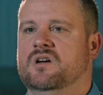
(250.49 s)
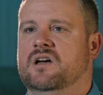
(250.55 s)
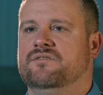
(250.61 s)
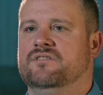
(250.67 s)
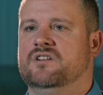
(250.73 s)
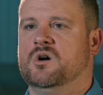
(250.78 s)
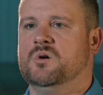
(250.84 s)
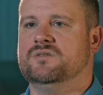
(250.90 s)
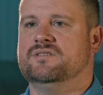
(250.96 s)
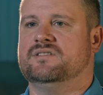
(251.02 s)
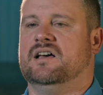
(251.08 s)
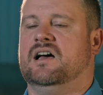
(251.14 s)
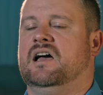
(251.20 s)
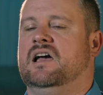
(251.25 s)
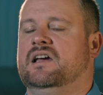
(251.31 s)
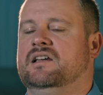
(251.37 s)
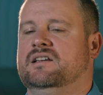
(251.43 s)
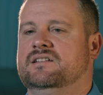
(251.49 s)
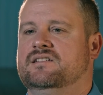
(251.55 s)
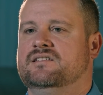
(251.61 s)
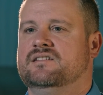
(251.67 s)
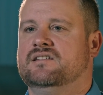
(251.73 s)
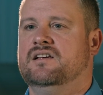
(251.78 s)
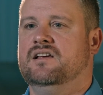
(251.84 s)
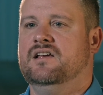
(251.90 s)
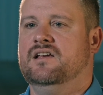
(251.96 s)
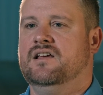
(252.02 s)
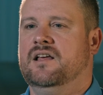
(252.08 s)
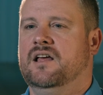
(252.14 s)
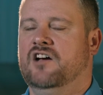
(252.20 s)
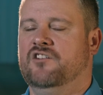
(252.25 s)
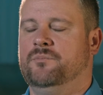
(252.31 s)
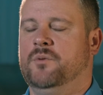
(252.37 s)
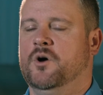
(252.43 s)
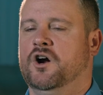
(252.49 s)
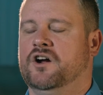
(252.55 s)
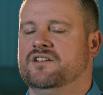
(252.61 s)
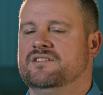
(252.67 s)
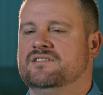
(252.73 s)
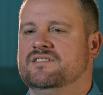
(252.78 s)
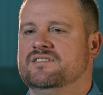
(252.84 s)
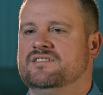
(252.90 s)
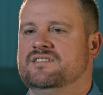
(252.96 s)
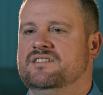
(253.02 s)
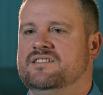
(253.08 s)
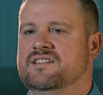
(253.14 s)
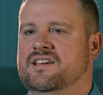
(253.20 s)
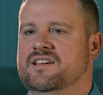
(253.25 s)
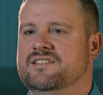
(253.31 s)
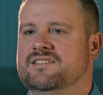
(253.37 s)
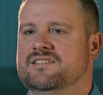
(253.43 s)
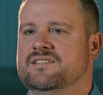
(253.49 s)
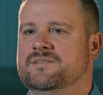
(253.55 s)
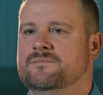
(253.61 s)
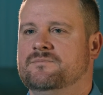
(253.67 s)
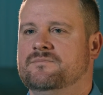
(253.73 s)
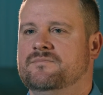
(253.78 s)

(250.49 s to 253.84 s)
have no signs of Parkinson's disease.